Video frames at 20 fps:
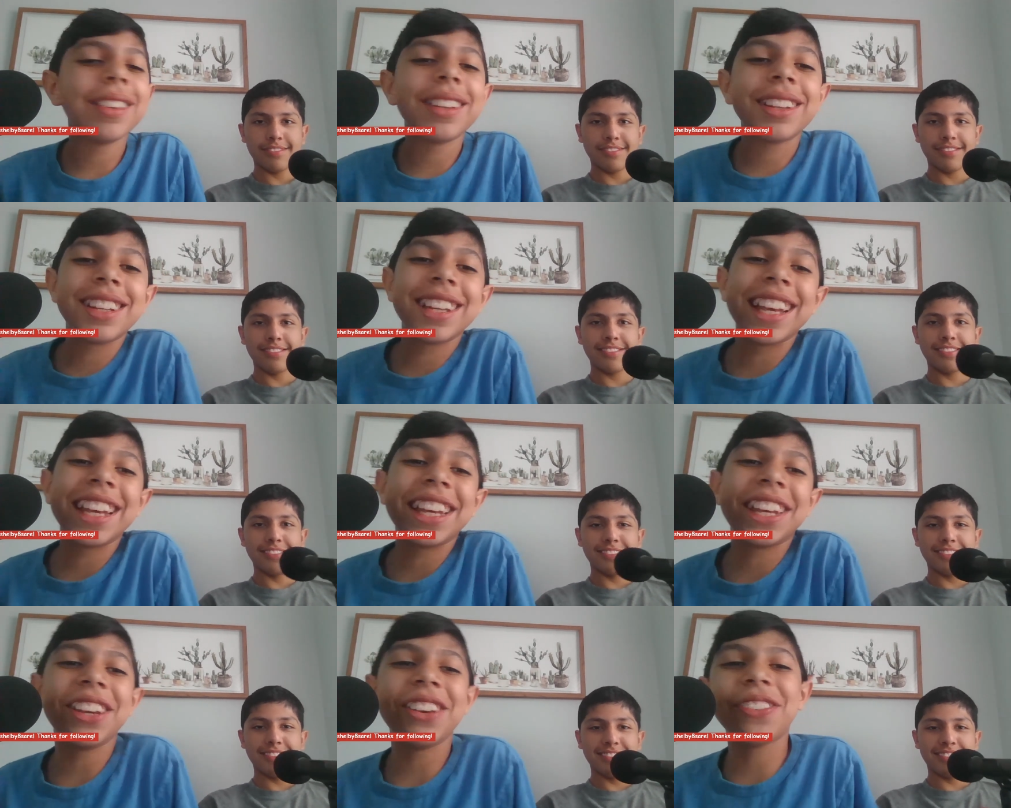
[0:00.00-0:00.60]
Speaker 1: Thank you
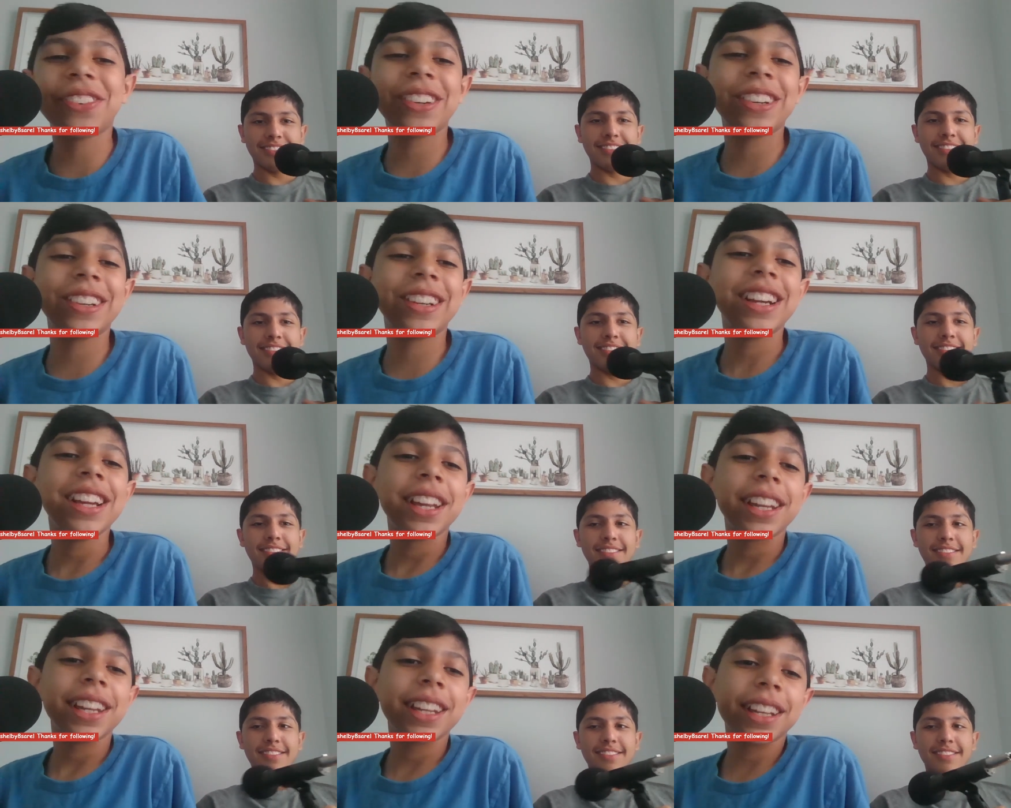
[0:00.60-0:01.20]
for
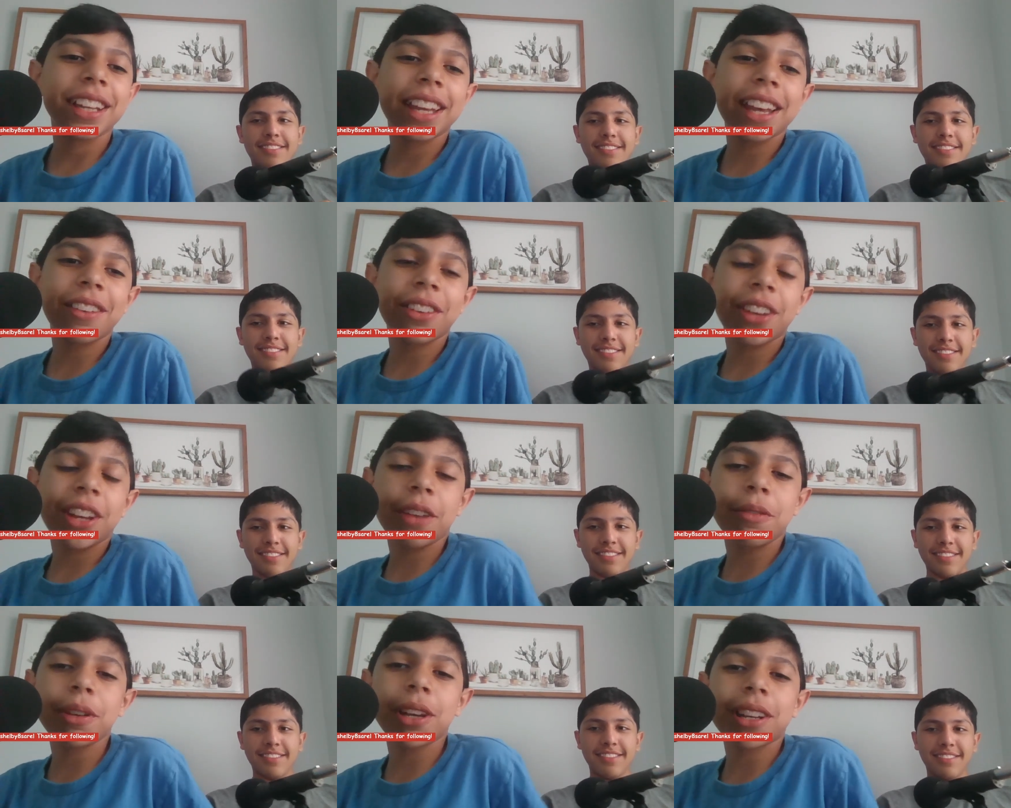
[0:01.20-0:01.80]
g- giving
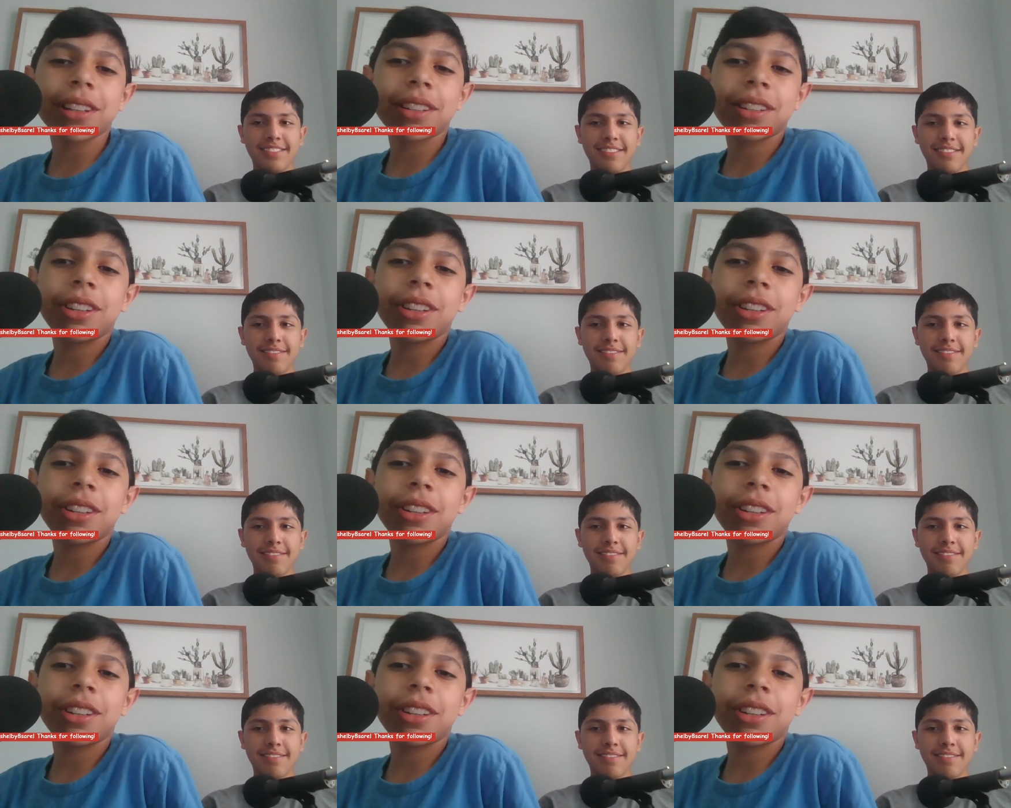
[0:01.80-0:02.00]
us to